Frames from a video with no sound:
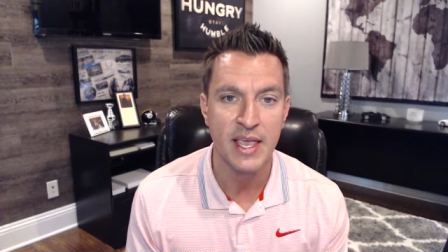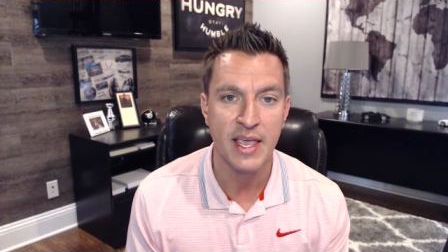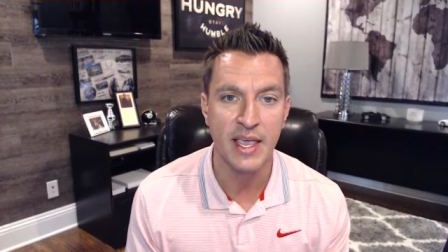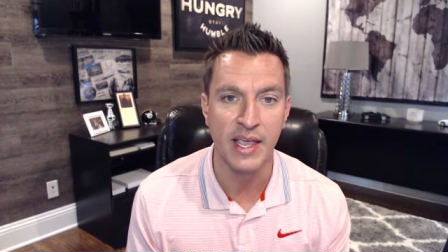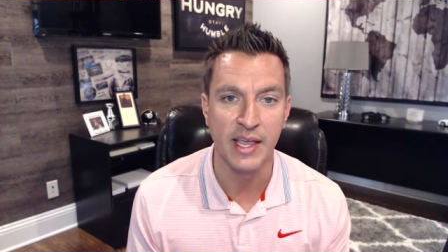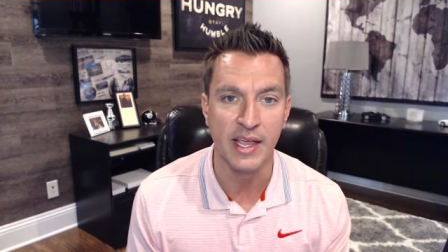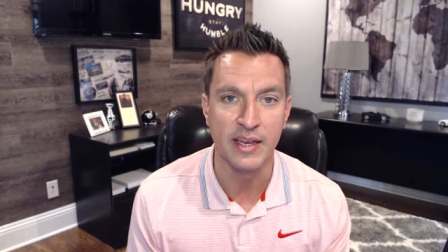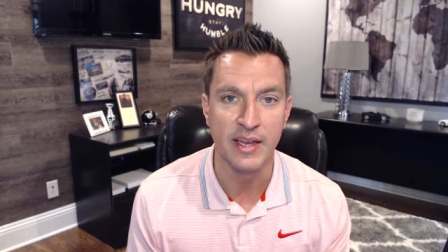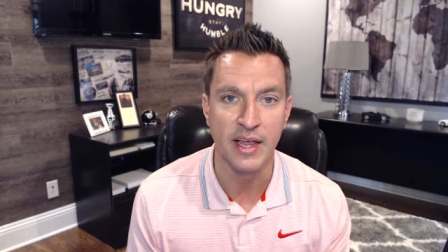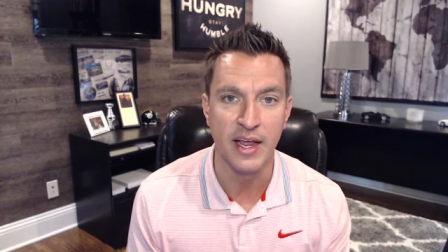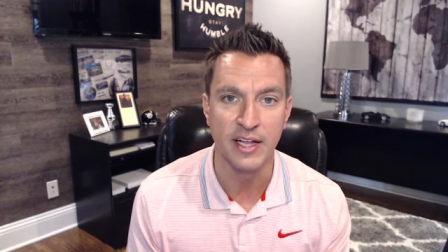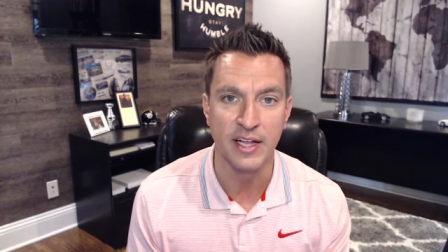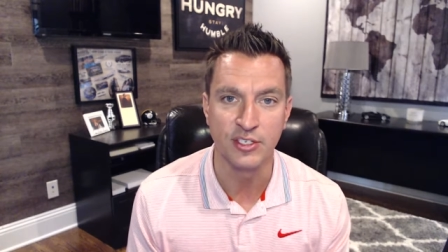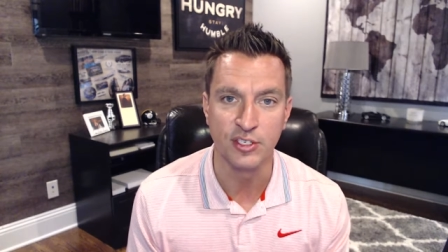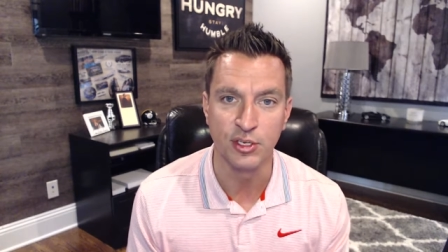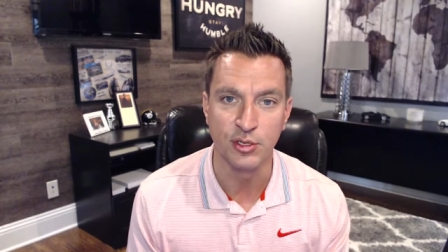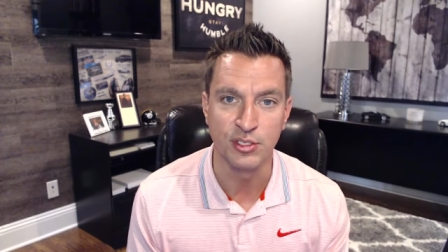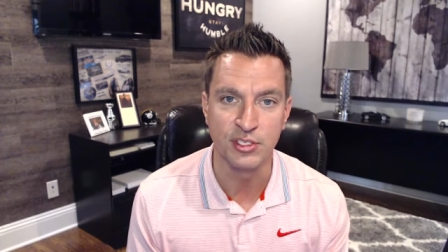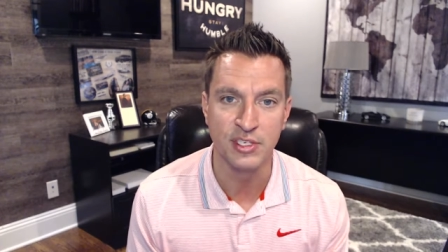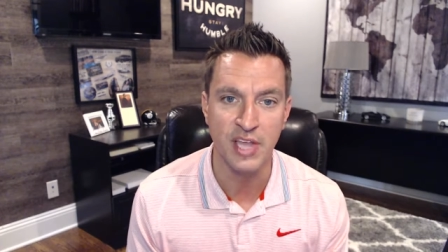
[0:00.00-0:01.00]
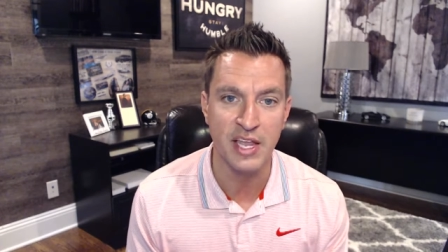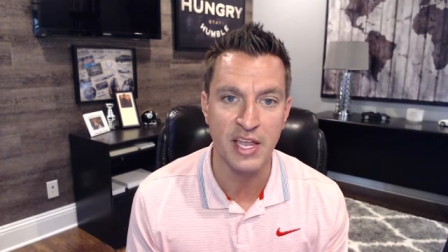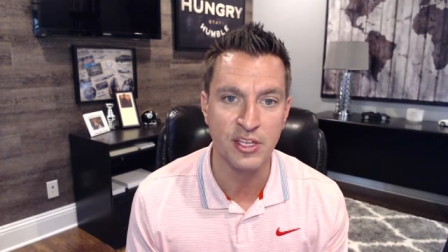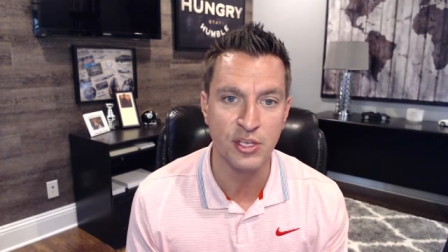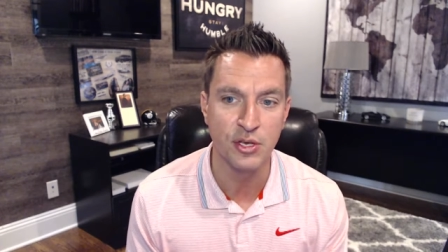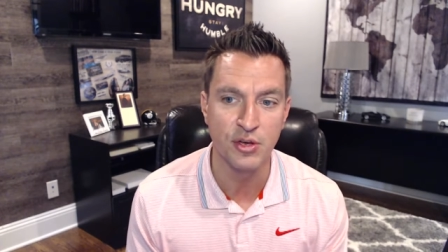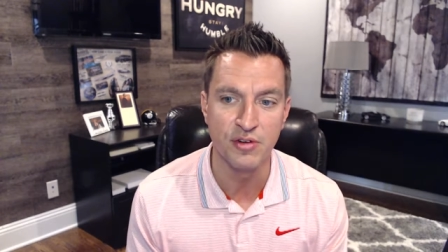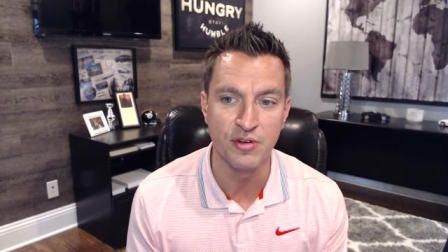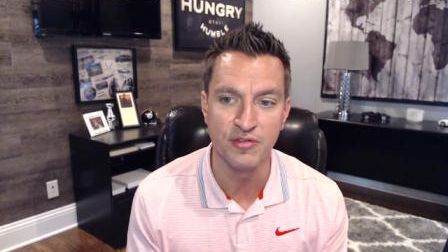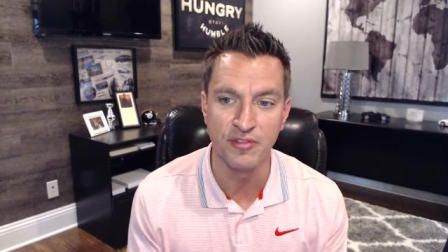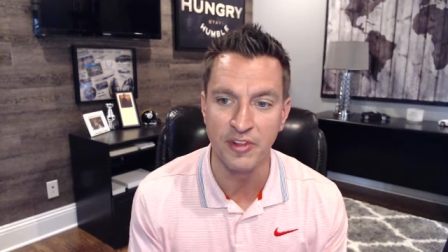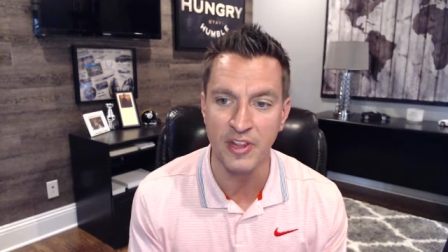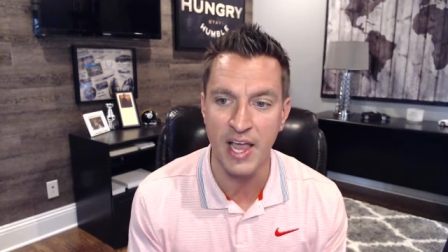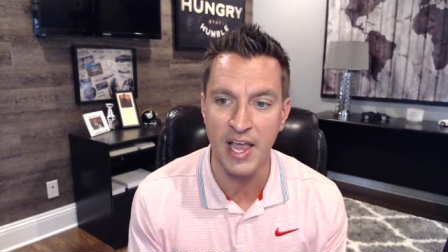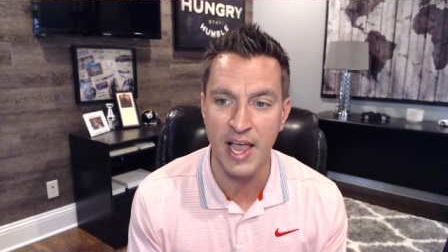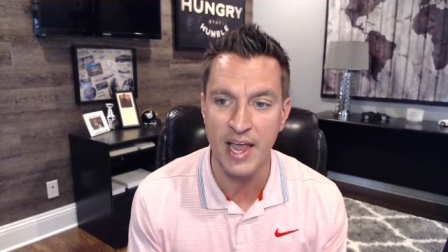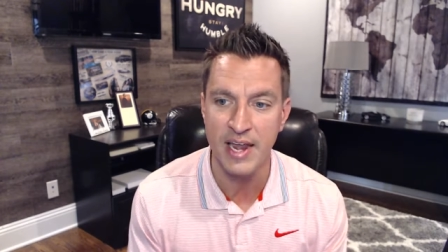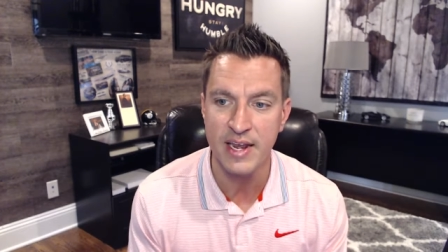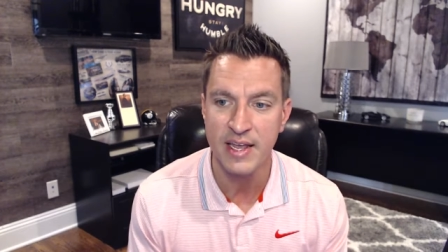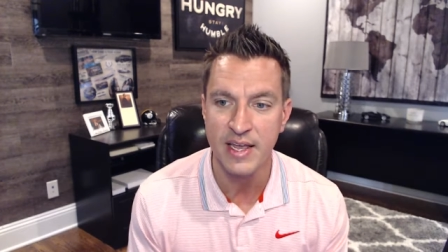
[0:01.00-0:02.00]
And so, stay tuned for
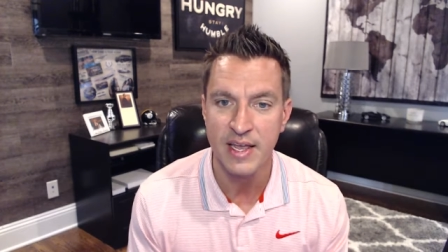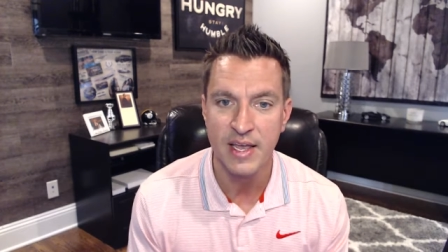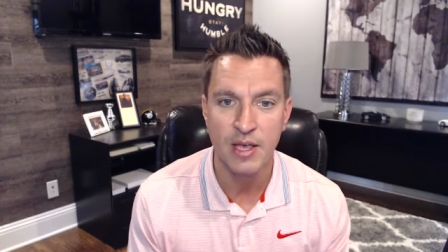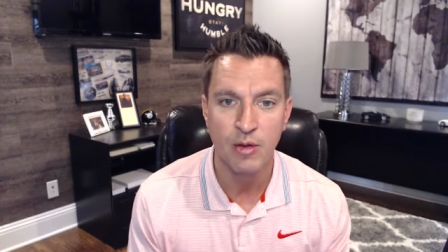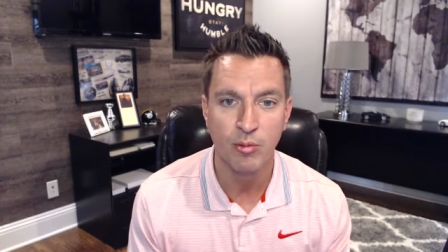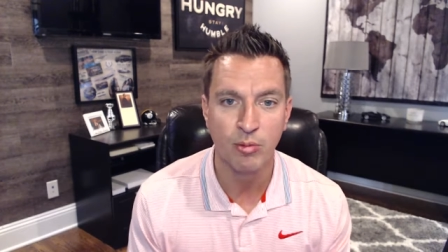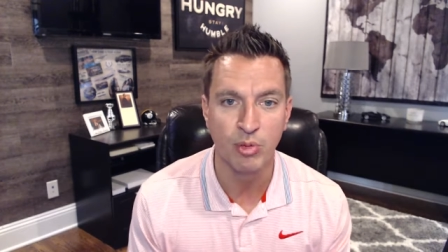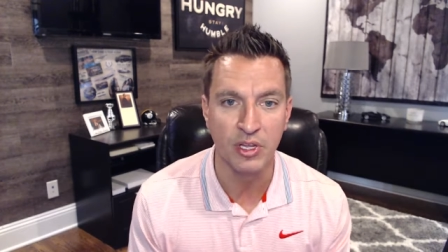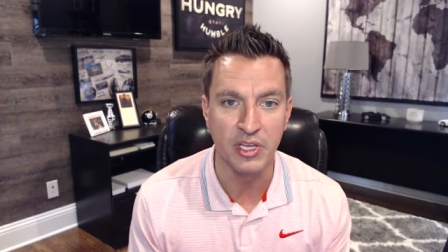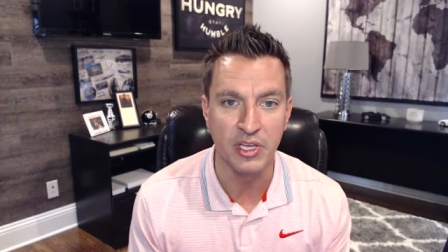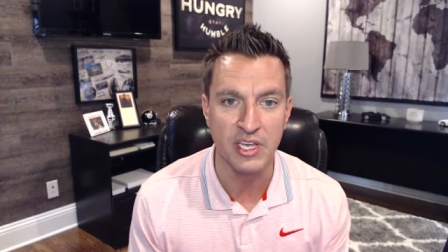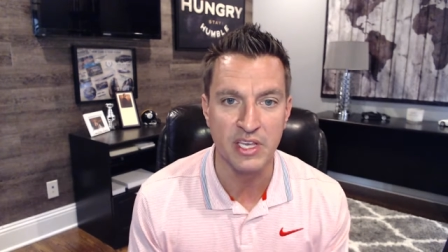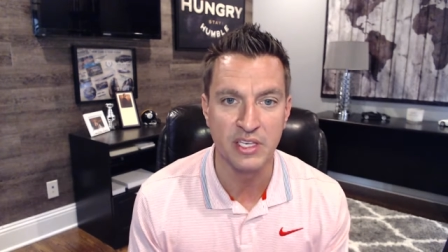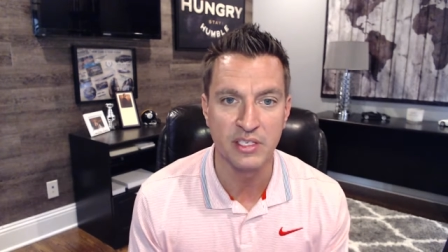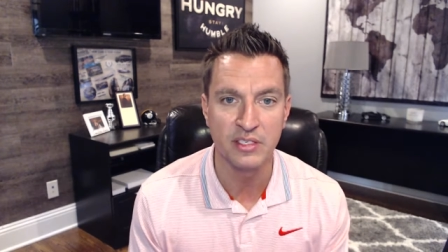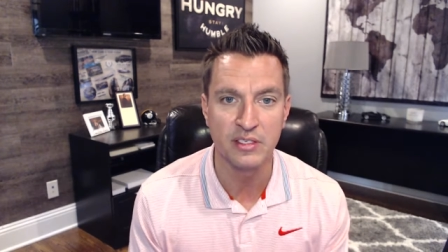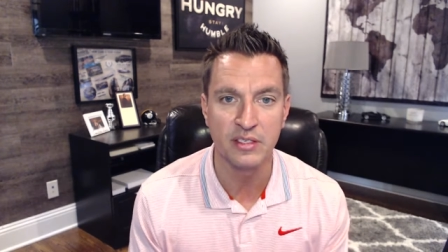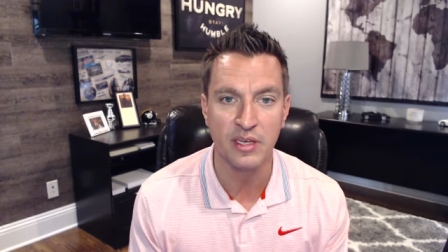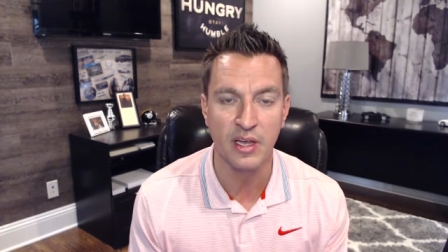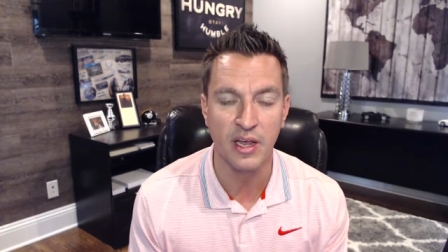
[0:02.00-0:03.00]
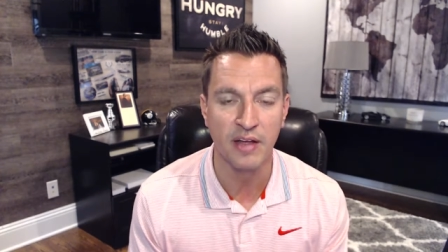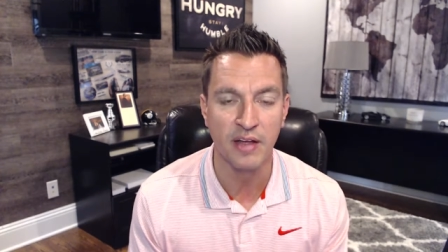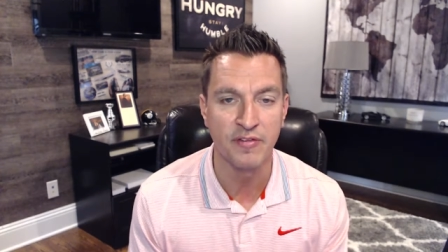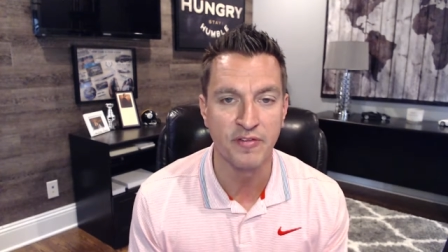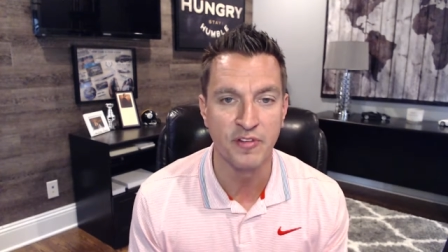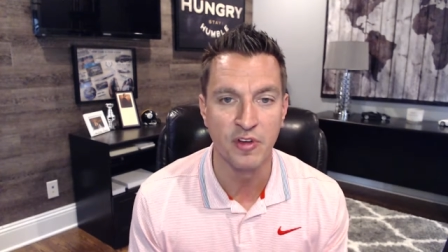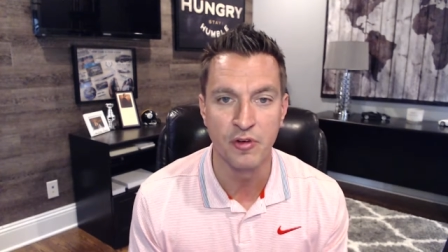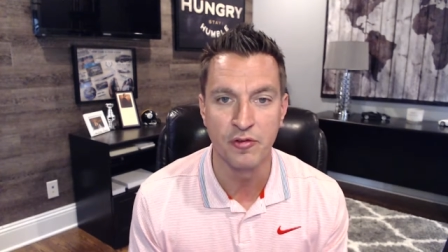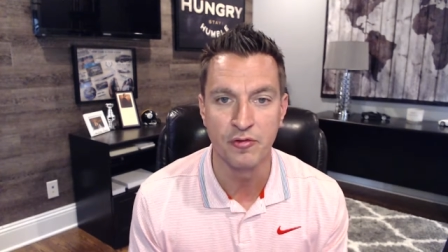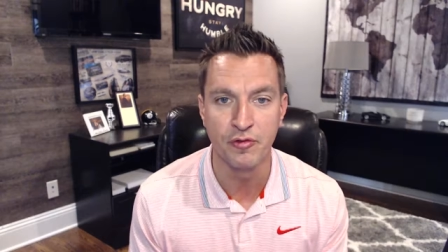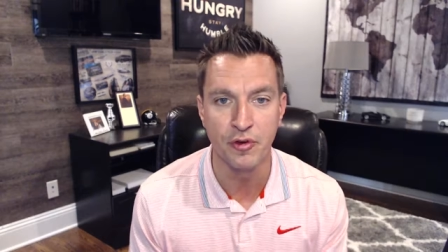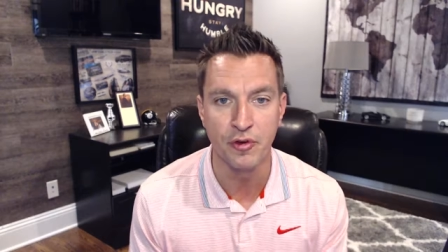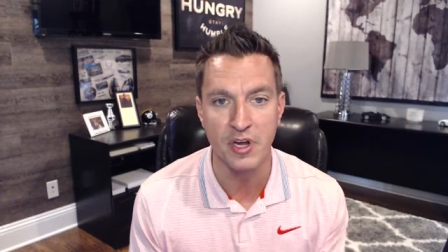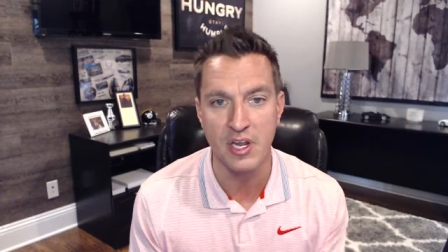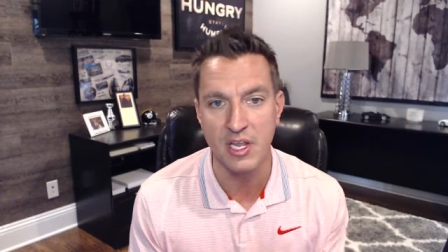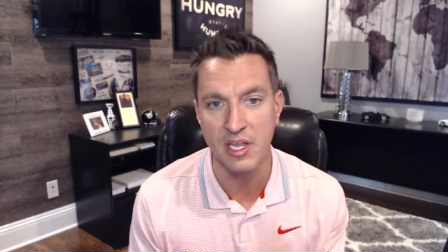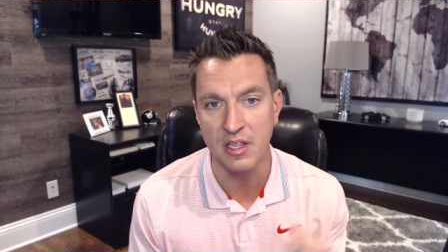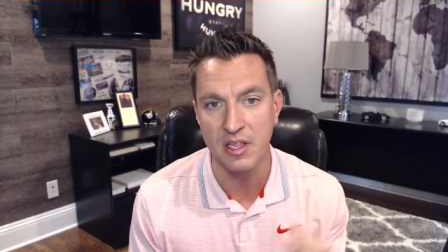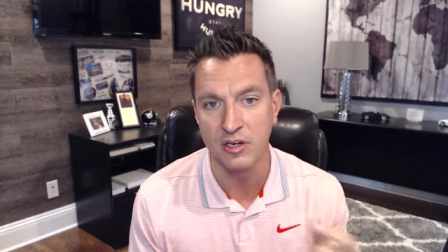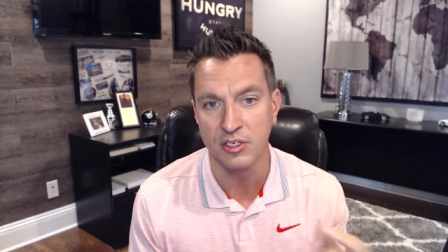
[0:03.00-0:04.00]
that please uh, feel free.